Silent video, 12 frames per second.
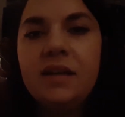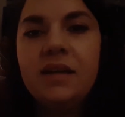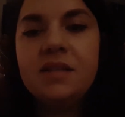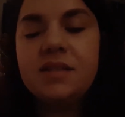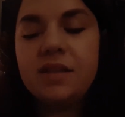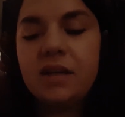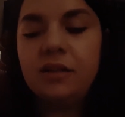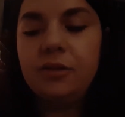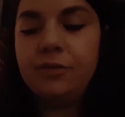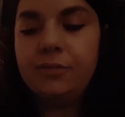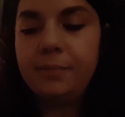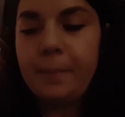
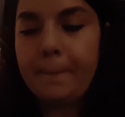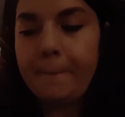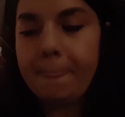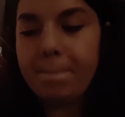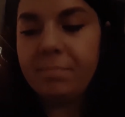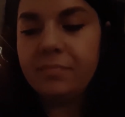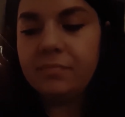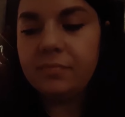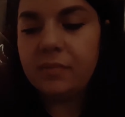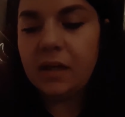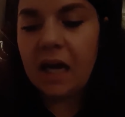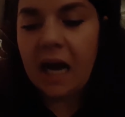So
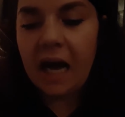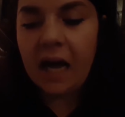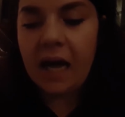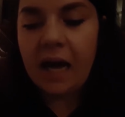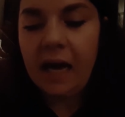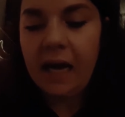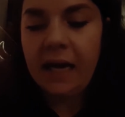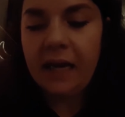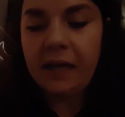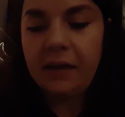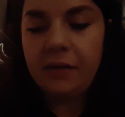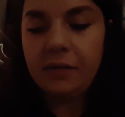
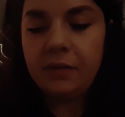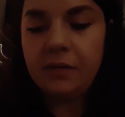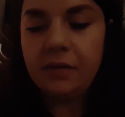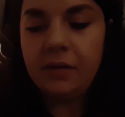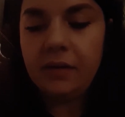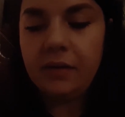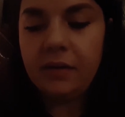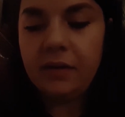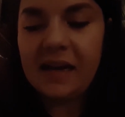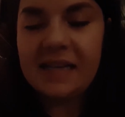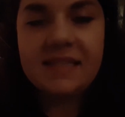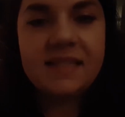I
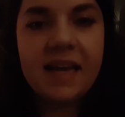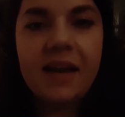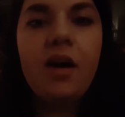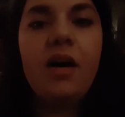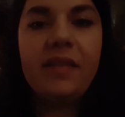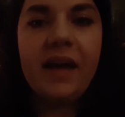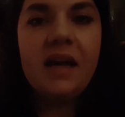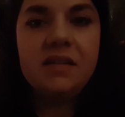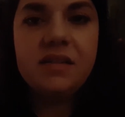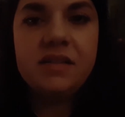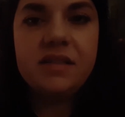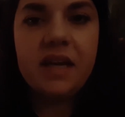I say all
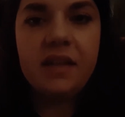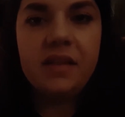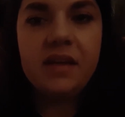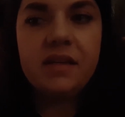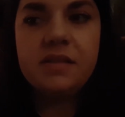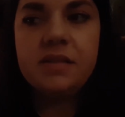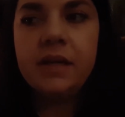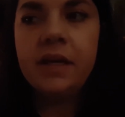that to say this.